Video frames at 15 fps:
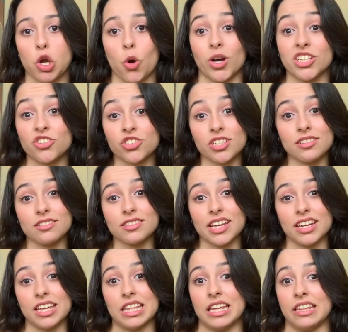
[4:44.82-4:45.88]
questions,
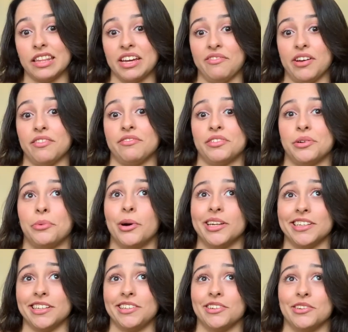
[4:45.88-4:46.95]
anything they've ever
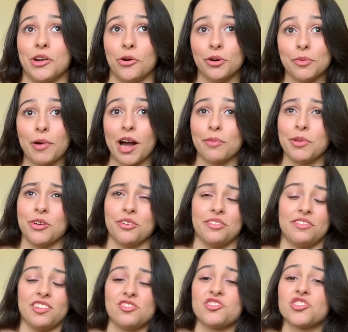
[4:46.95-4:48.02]
wanted to know about me, or
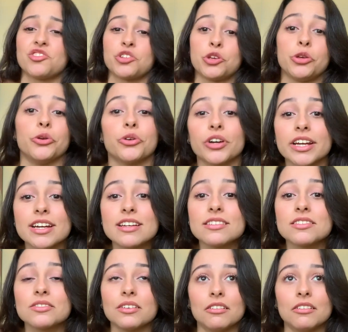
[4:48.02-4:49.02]
is it just curious,